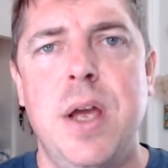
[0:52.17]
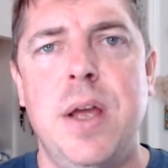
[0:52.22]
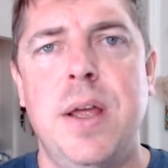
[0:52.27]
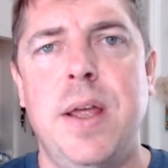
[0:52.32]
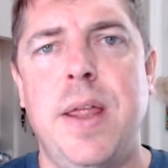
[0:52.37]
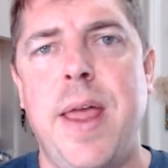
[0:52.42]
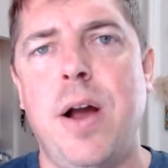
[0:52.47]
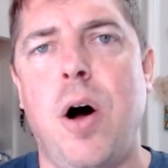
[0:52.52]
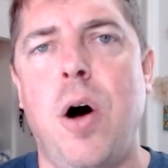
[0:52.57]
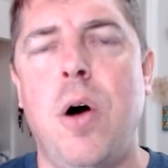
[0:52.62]

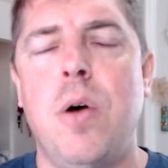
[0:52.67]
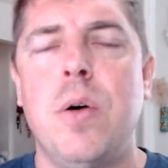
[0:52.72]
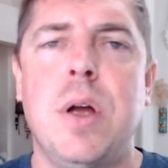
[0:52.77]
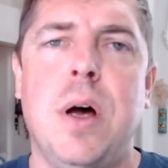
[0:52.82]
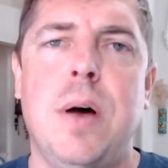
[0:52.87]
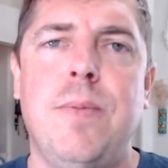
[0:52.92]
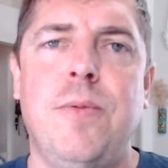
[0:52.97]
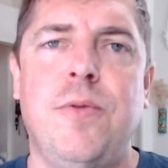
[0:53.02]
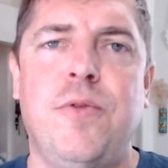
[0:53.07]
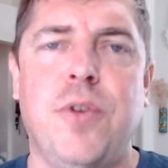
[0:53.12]
They all
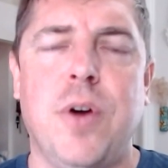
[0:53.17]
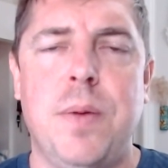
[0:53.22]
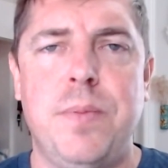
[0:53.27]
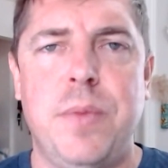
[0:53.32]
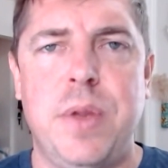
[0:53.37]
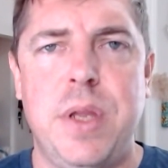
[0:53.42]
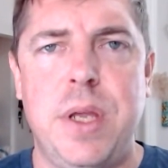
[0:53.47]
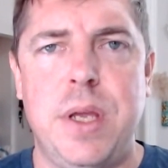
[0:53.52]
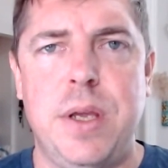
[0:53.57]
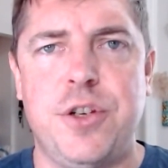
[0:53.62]
come from
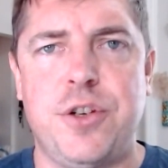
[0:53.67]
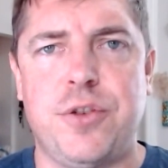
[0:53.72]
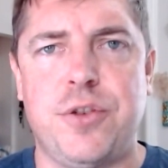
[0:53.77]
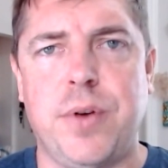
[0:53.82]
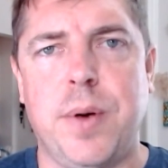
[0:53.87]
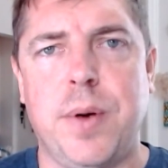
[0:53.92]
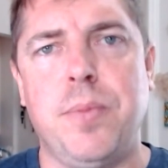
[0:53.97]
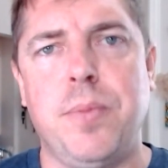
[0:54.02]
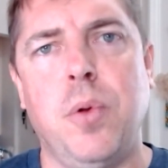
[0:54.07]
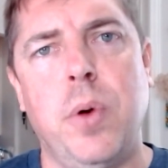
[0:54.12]
the
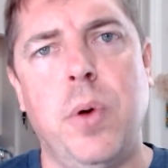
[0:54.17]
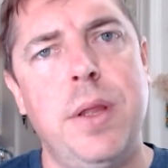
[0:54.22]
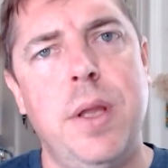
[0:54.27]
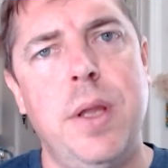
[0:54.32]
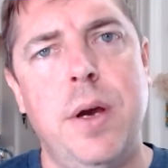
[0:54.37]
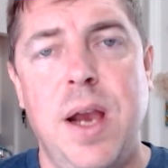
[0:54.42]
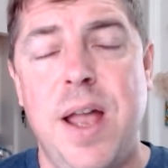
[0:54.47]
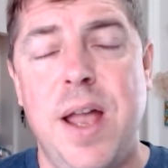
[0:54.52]
strip loin though.